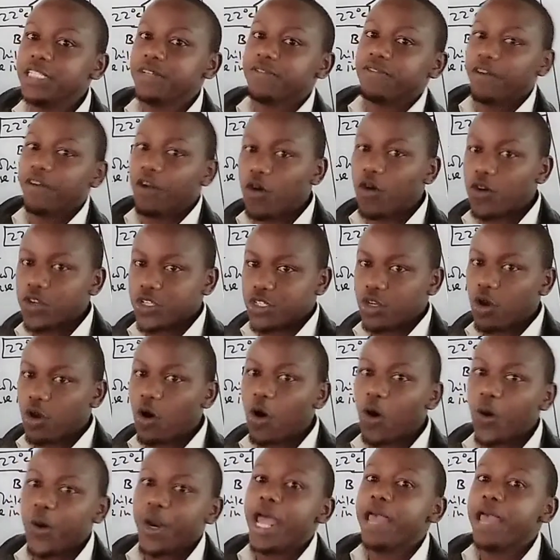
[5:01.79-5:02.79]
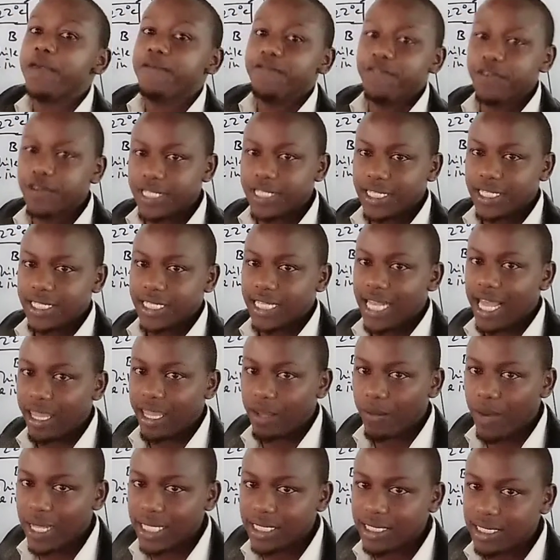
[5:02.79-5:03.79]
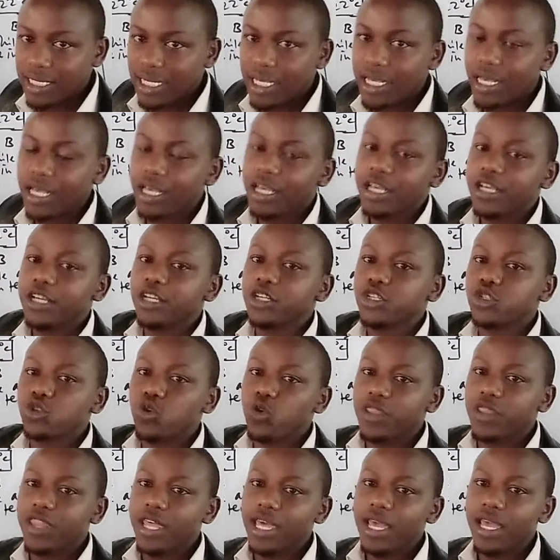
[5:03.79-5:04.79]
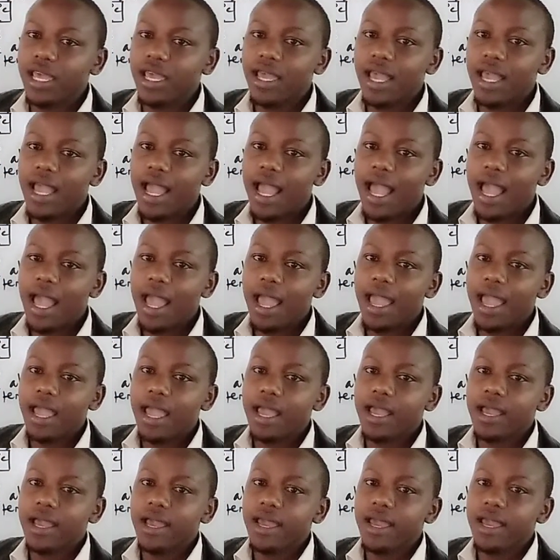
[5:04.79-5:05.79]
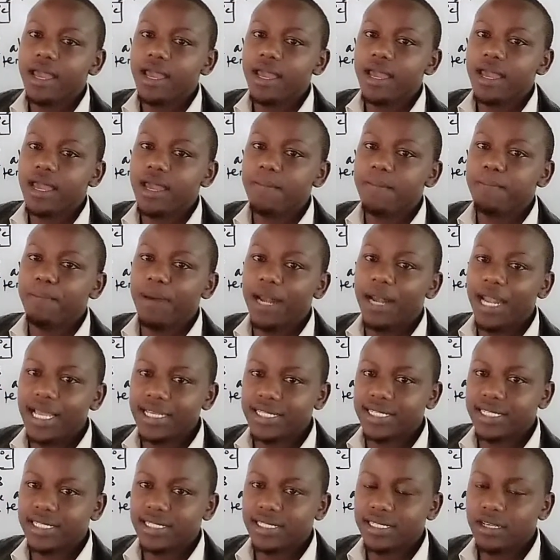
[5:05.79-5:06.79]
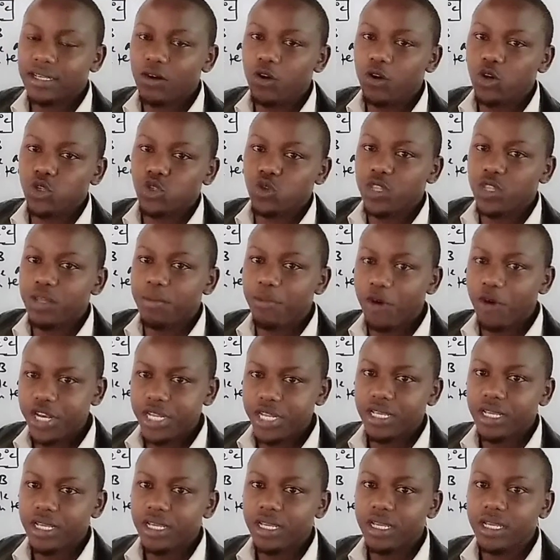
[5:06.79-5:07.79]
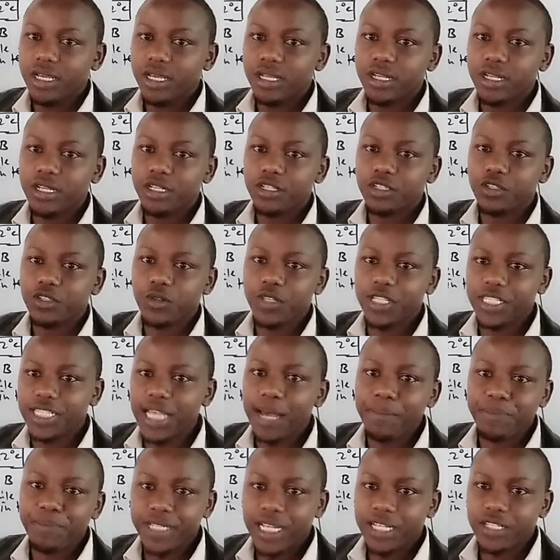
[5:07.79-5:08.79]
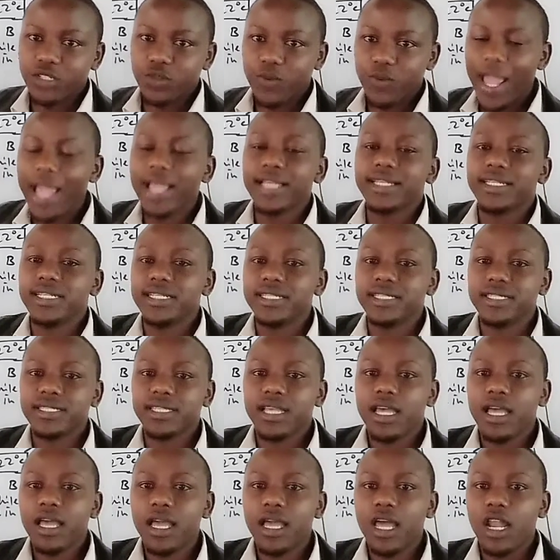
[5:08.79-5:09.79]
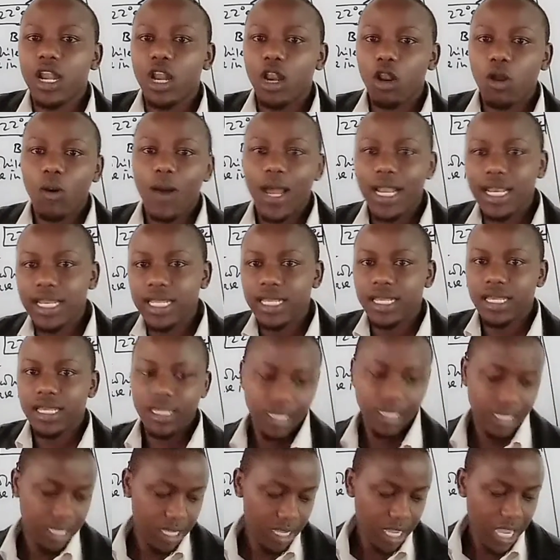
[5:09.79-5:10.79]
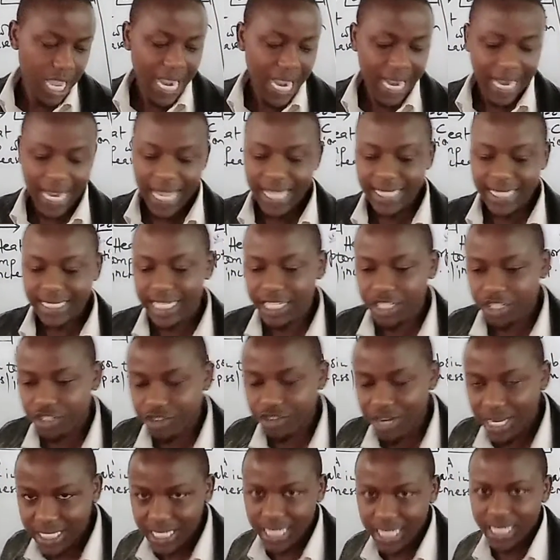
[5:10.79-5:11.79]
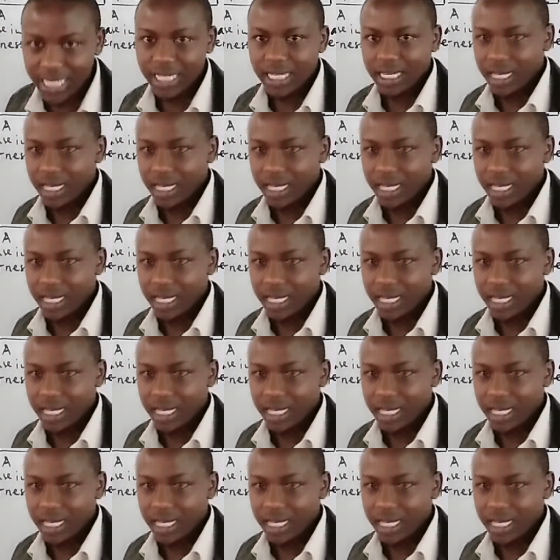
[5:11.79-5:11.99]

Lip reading: flows or diffuses, in other words, to the place or to the body, to the substance where it is lowerly concentrated.